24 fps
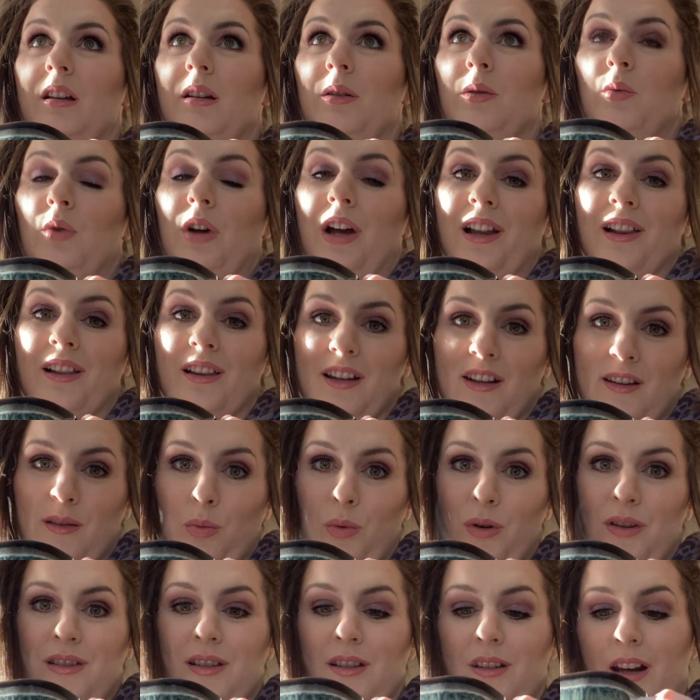at least
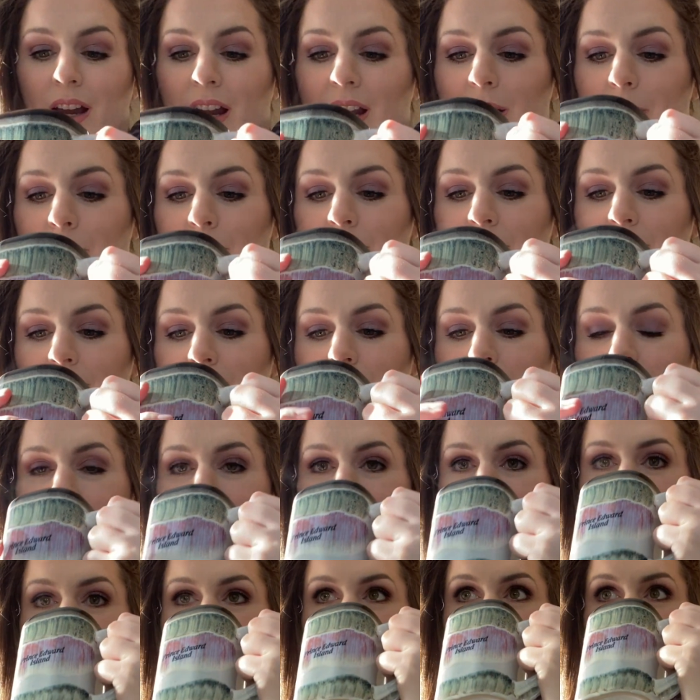once a day.
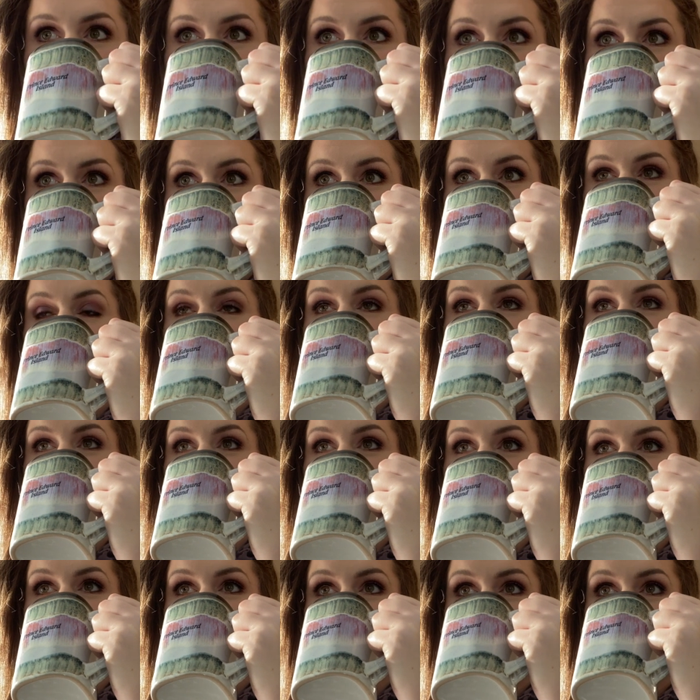Oh,
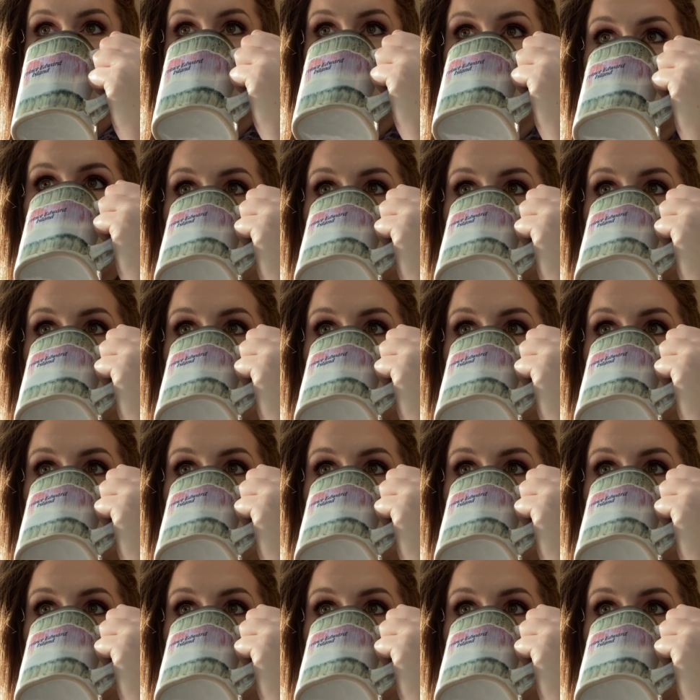laundry's done.